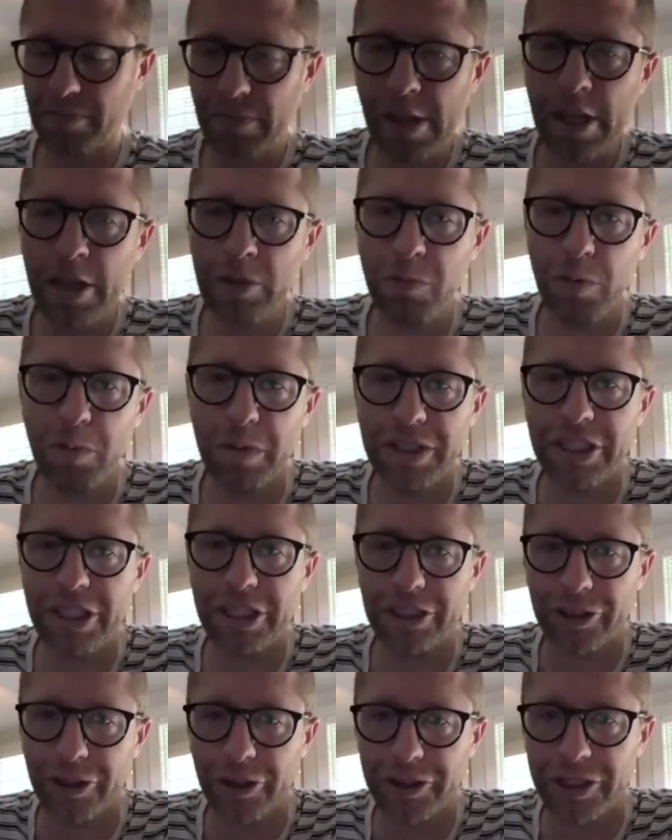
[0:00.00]
when we see
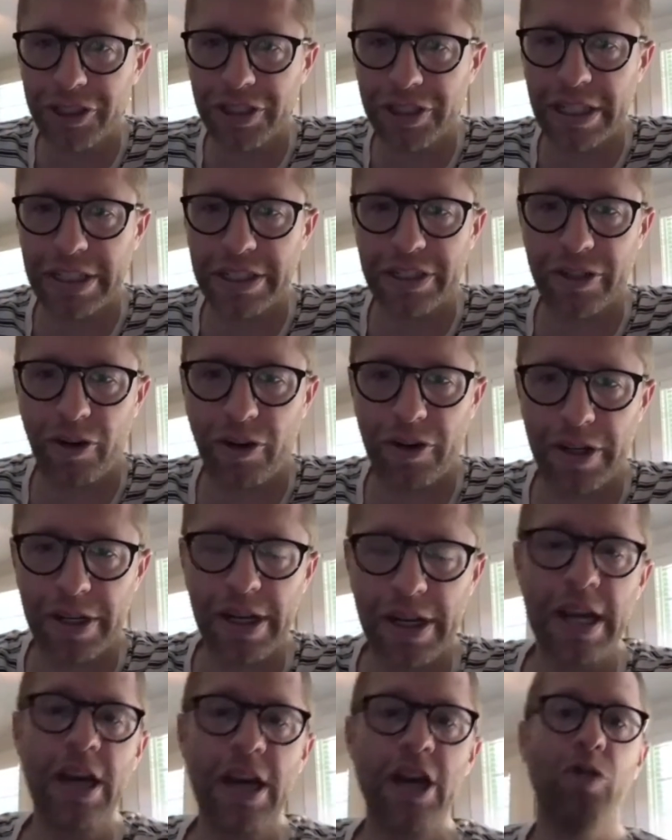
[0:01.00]
churches get
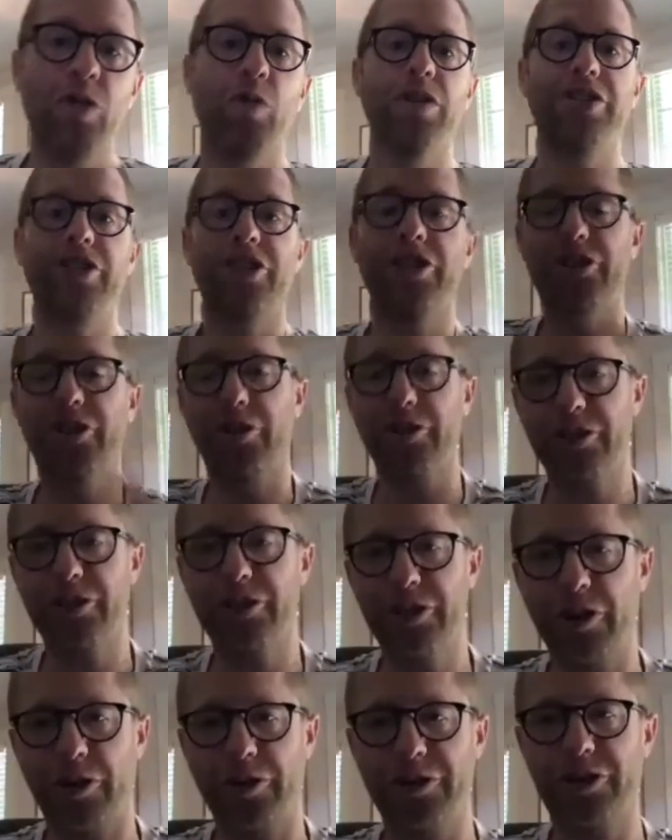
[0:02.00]
started, once the church
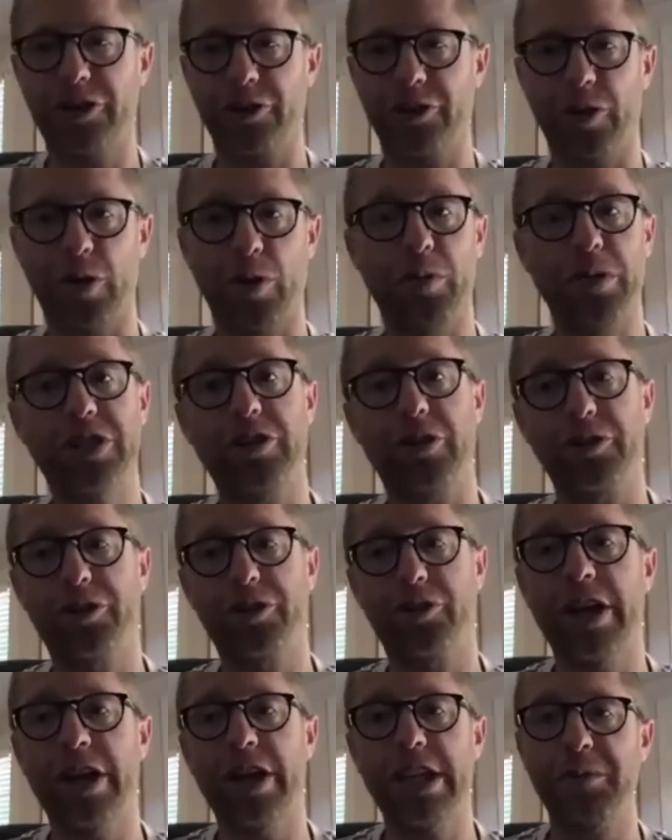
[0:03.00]
starts to grow and we start
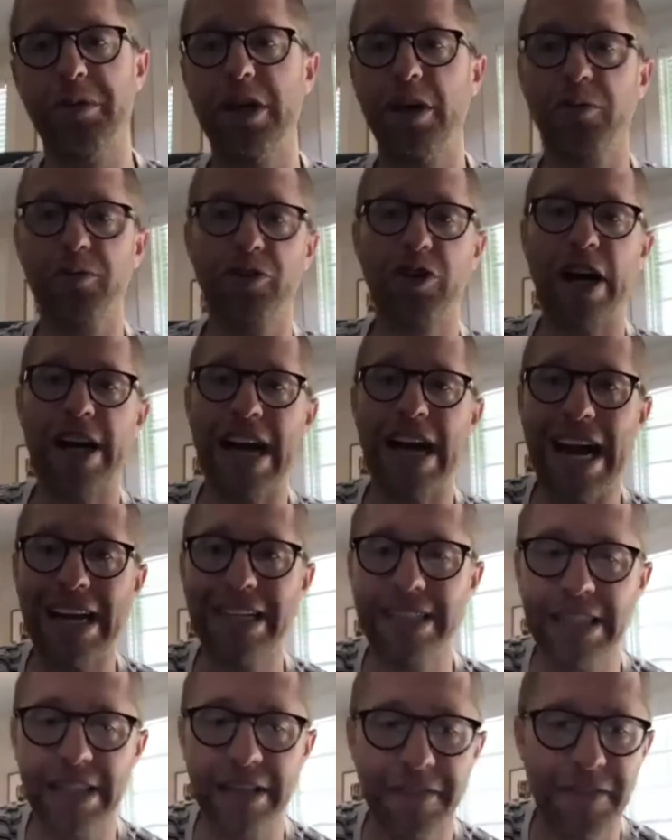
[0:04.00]
training, we don't try to
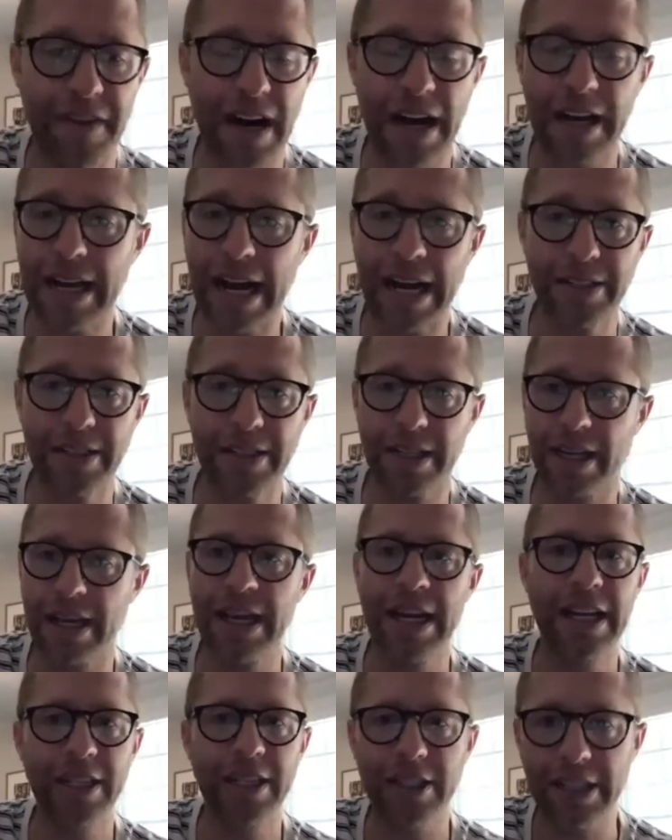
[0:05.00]
identify, Isaac,
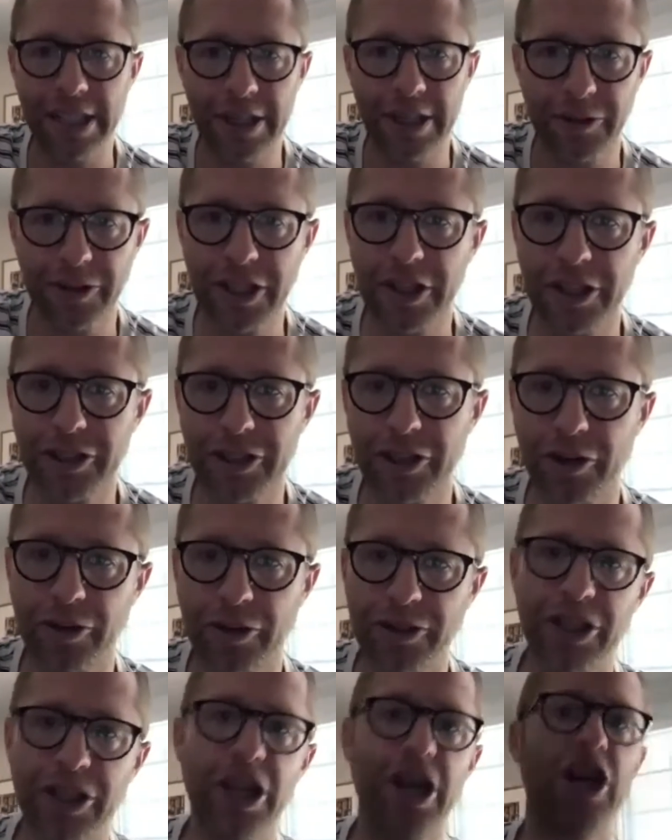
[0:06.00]
leaders in the
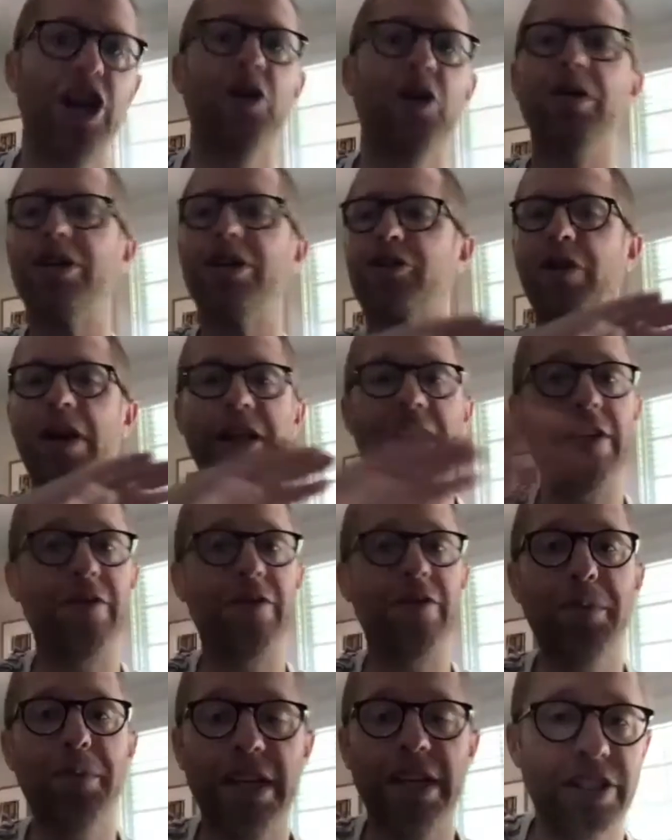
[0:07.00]
church. We train
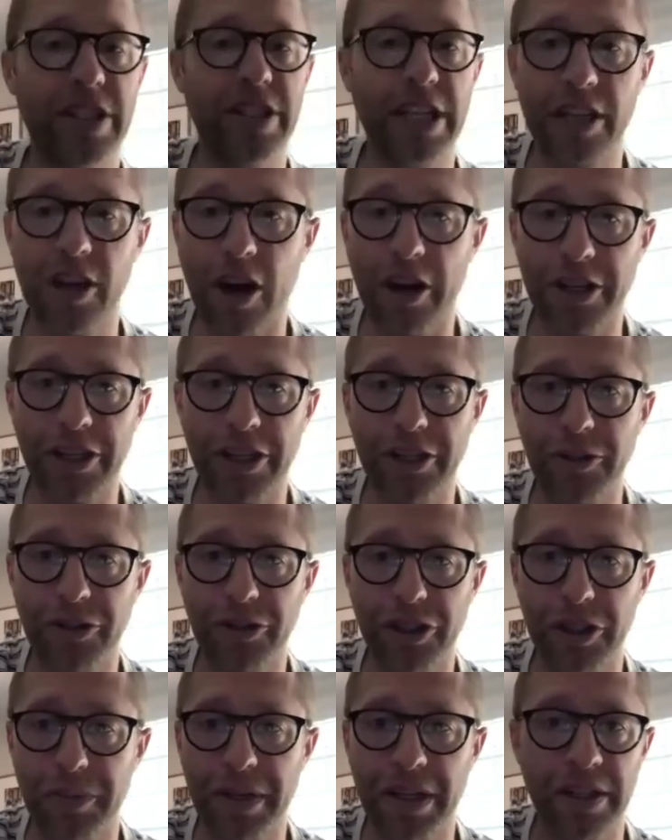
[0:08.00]
everybody and say, God can use
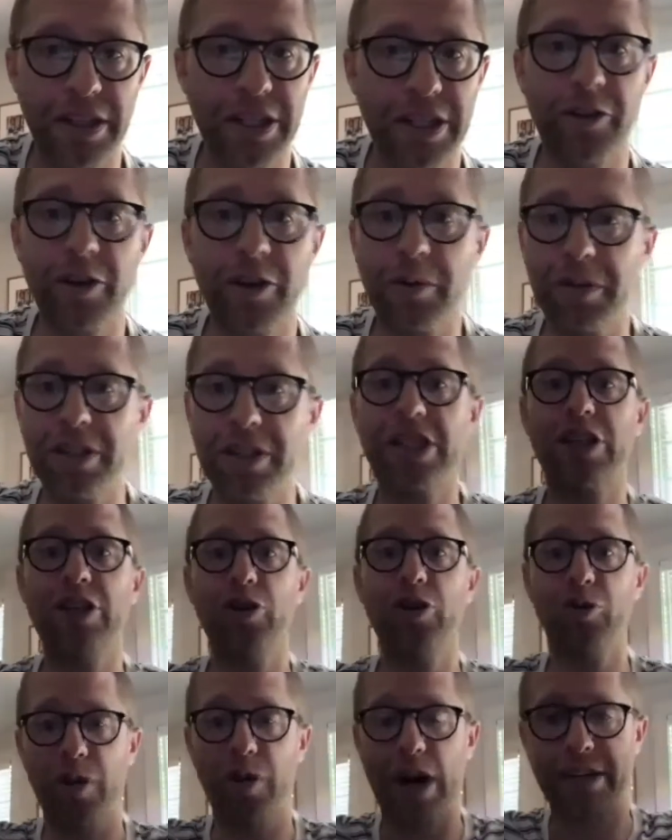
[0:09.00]
you to be a leader. And we see
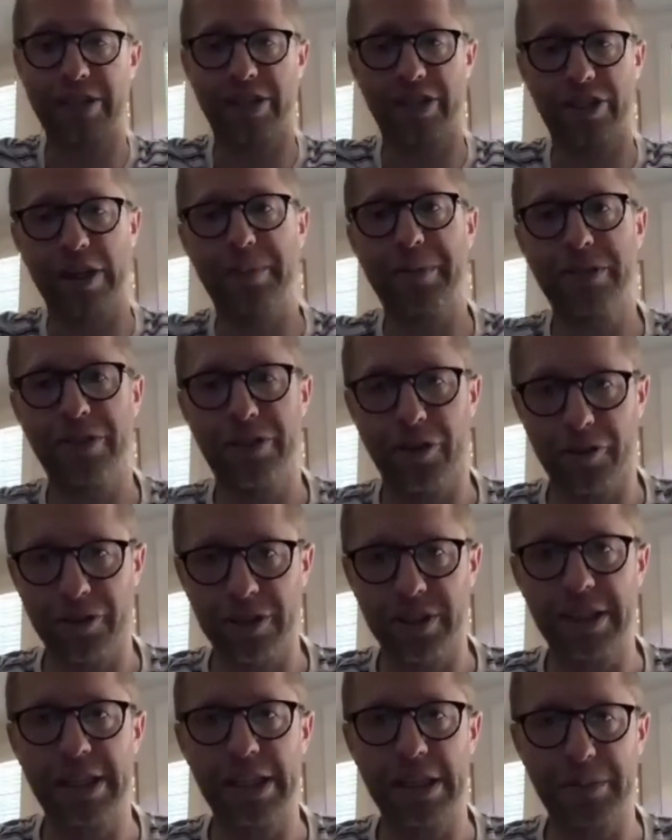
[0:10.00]
who rises up and starts
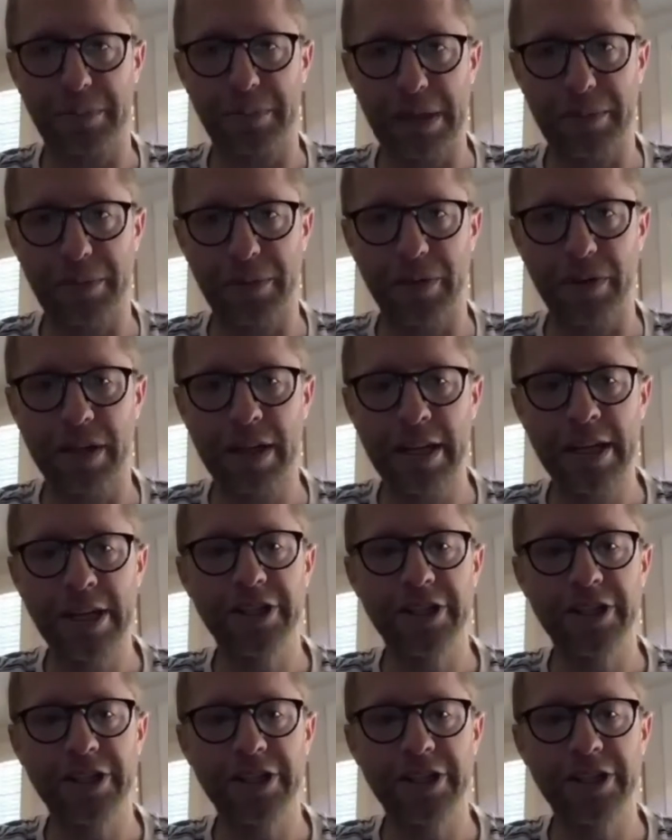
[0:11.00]
leading people. Gotcha.